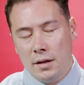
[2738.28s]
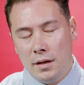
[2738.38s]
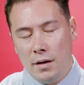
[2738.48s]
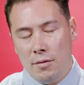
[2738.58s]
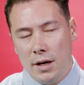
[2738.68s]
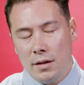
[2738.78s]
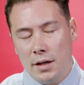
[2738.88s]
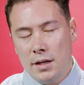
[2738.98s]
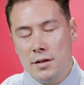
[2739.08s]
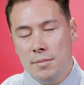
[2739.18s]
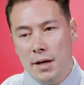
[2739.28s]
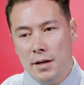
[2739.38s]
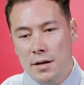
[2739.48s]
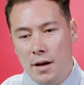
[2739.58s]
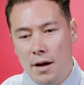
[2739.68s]
Yeah, wow. Thank you,
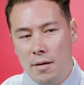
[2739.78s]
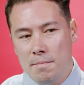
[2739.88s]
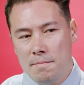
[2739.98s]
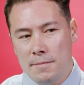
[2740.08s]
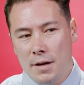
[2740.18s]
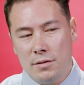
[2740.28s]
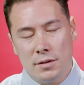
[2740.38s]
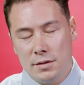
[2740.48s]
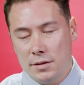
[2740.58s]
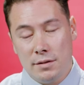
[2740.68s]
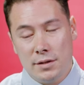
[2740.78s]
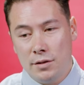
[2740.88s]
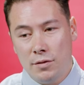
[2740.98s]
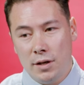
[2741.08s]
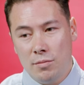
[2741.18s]
man. That was
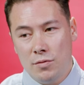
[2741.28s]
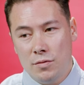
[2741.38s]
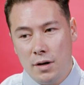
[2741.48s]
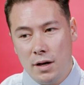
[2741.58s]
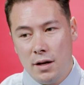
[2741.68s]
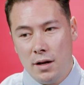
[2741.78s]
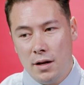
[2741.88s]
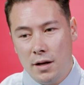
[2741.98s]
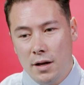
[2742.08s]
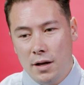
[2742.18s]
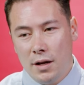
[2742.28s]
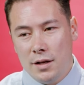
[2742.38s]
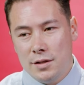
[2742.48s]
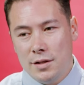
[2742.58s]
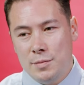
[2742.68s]
incredible.
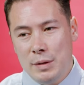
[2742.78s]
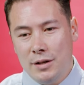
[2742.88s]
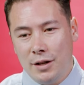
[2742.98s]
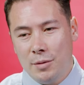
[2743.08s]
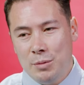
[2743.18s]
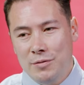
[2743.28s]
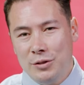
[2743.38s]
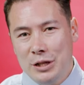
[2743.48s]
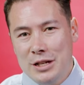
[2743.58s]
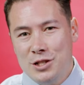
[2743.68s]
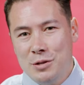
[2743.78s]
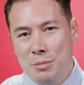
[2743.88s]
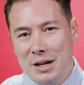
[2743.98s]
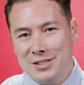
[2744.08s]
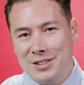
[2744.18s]
So this has been like a bit of a leadership
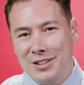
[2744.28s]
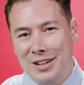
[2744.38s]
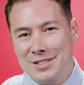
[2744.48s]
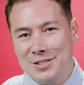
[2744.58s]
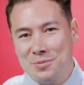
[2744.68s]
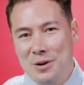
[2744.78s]
masterclass as